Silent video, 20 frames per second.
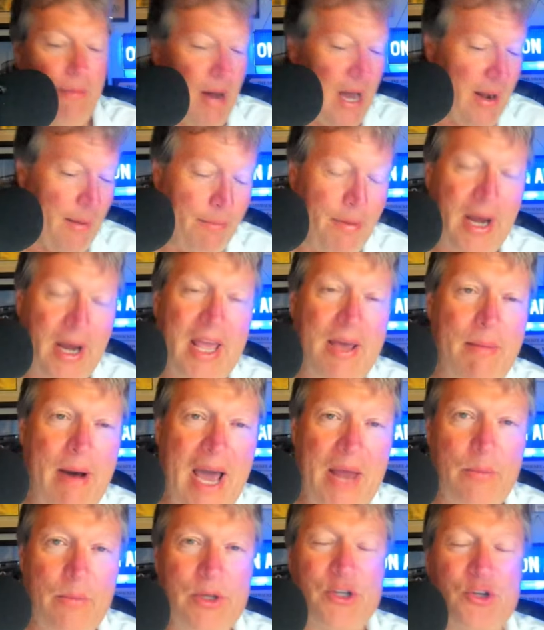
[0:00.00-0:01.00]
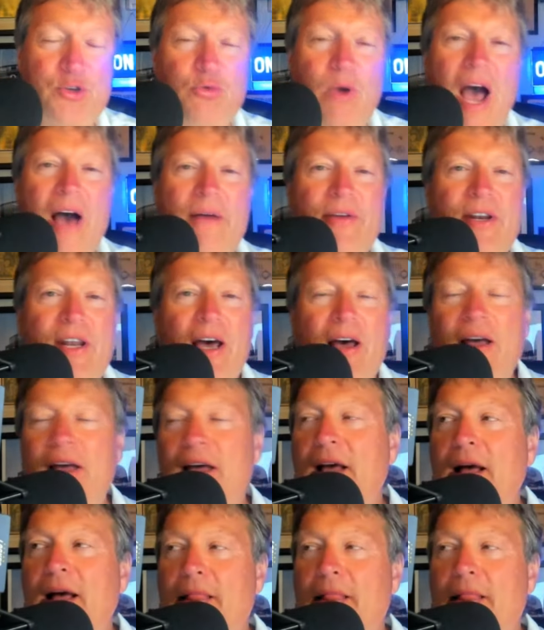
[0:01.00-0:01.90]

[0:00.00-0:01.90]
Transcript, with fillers: of mine, a buddy of mine was driving to